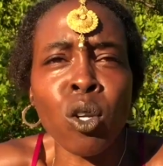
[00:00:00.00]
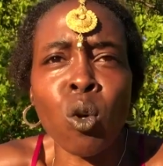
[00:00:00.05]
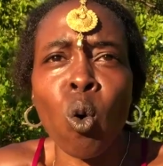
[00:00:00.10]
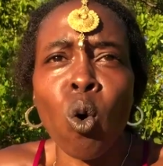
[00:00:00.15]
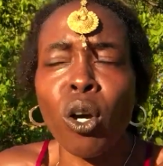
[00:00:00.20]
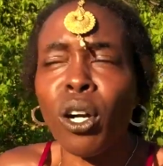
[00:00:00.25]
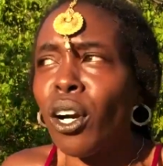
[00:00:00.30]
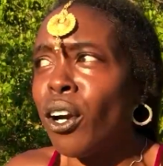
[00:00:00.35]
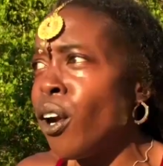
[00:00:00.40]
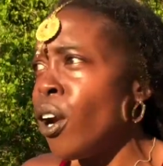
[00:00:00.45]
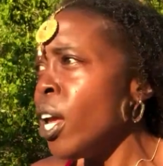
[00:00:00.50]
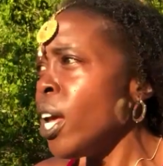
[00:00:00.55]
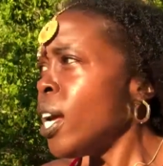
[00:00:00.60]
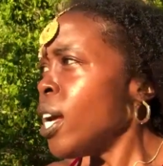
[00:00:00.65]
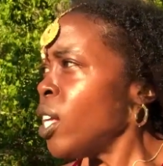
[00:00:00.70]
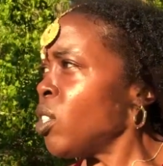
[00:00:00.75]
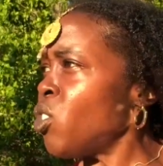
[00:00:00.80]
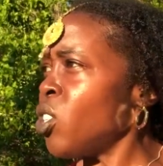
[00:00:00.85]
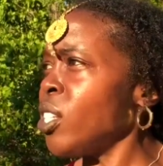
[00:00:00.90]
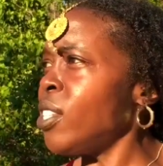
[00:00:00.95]
in order
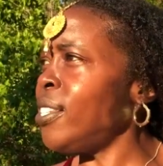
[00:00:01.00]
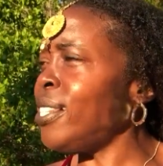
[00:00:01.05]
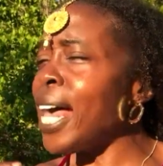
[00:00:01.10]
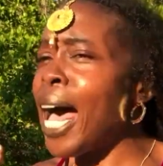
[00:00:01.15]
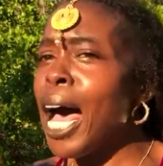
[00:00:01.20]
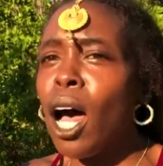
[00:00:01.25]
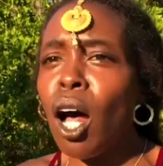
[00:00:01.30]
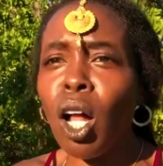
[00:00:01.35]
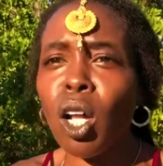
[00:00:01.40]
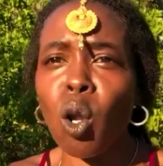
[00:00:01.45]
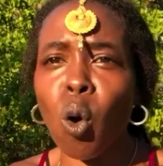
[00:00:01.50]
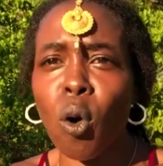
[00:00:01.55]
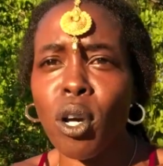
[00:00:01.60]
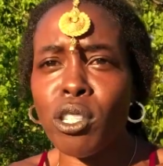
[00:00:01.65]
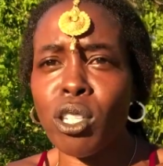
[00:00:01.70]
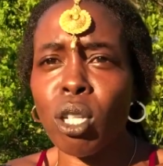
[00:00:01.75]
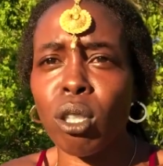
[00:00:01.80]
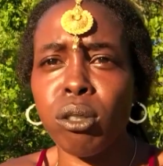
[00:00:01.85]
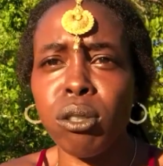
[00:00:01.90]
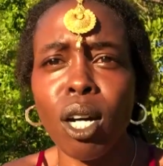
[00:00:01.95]
to sell or
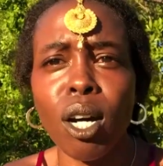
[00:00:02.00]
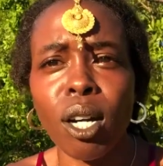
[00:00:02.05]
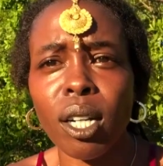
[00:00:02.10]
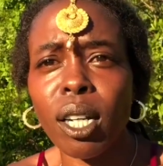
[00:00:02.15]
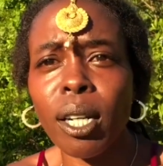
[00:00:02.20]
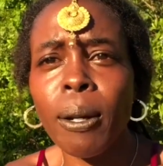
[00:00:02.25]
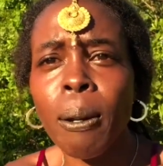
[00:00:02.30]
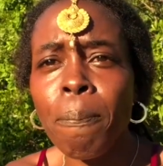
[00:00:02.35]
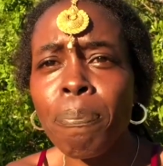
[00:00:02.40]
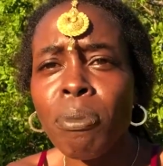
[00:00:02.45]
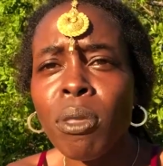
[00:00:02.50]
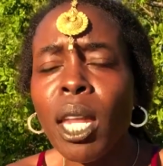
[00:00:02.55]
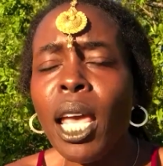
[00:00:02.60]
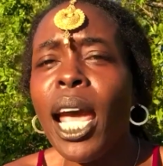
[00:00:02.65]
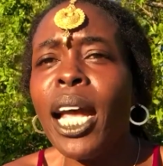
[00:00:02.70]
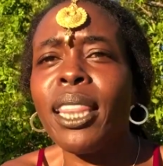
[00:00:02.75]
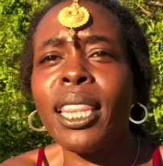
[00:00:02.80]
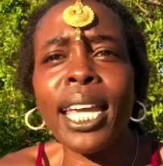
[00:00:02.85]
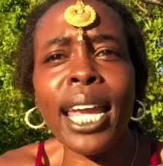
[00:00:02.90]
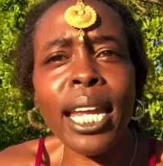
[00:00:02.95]
to look.
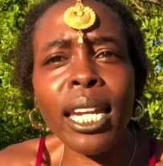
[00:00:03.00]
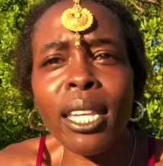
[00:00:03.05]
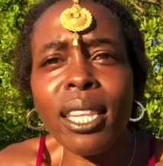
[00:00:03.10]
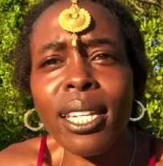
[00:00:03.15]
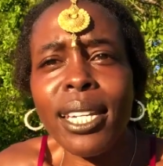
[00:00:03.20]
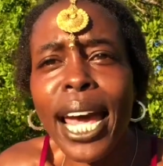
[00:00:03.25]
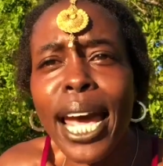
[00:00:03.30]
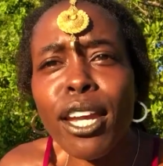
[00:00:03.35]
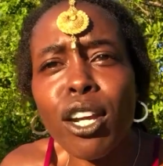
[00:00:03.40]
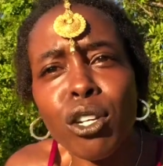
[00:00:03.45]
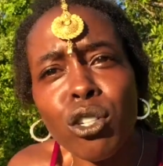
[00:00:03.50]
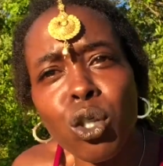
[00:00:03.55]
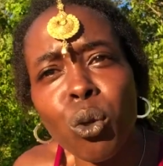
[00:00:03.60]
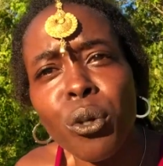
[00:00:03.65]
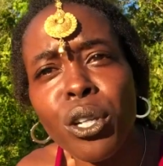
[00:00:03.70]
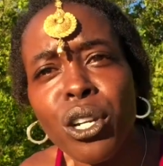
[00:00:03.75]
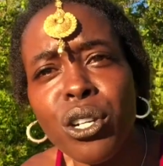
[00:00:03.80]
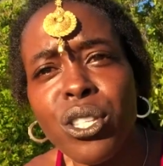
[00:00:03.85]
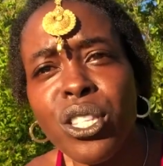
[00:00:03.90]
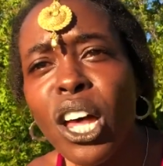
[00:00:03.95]
At the end of the day, you're
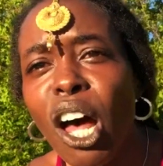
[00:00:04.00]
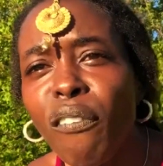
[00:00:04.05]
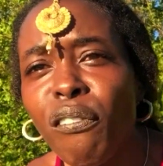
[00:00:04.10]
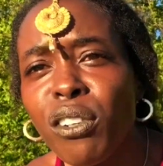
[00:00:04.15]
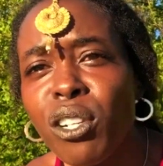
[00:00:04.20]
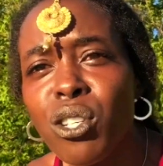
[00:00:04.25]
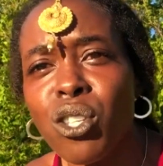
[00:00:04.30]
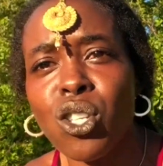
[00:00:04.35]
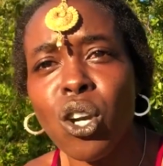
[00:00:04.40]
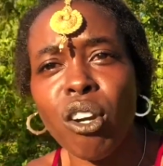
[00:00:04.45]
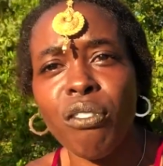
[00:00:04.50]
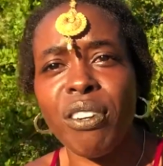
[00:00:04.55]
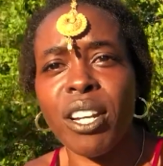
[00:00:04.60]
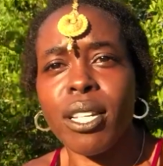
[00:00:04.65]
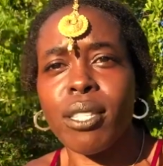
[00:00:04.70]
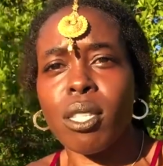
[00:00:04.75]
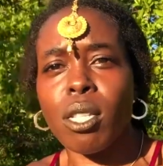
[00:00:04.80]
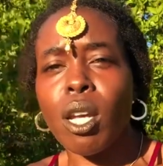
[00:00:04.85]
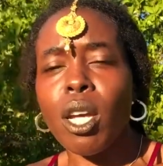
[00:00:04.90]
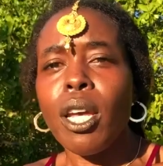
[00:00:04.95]
doing yourself a
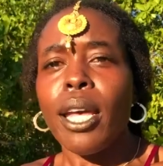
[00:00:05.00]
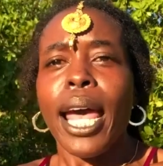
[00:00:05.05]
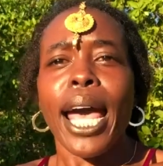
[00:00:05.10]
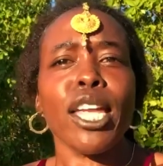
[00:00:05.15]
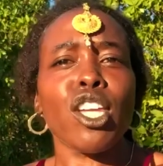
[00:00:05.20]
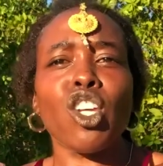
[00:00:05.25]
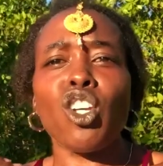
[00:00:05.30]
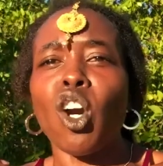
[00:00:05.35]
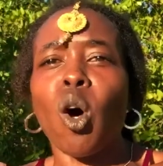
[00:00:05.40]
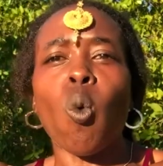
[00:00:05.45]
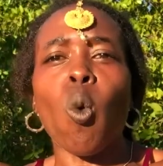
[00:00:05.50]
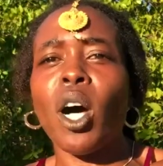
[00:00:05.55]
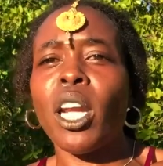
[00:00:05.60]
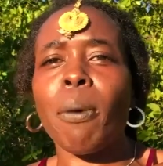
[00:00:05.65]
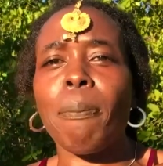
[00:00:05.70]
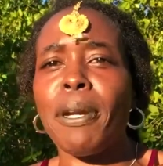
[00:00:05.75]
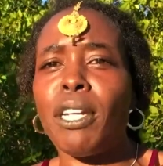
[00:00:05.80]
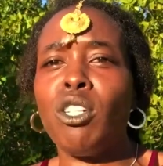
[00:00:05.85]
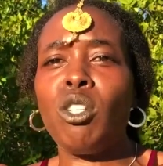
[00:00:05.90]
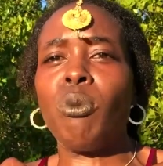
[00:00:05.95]
disservice, and you don't want
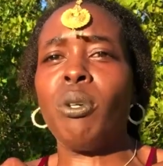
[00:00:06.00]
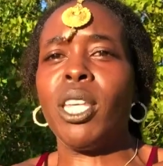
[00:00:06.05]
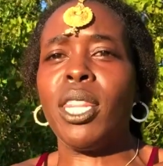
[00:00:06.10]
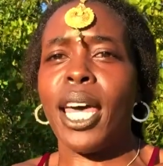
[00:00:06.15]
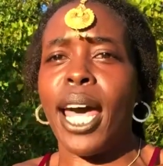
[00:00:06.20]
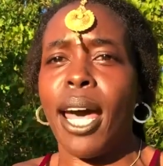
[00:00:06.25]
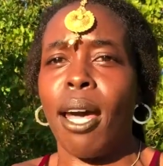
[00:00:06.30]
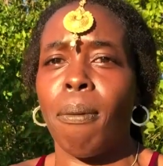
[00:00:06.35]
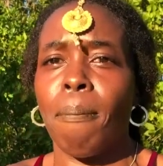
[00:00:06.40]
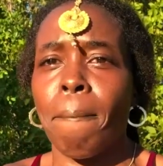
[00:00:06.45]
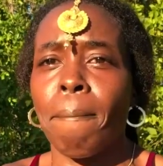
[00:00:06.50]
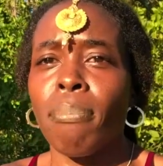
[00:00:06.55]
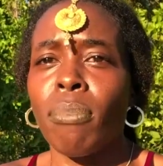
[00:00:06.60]
to be doing that.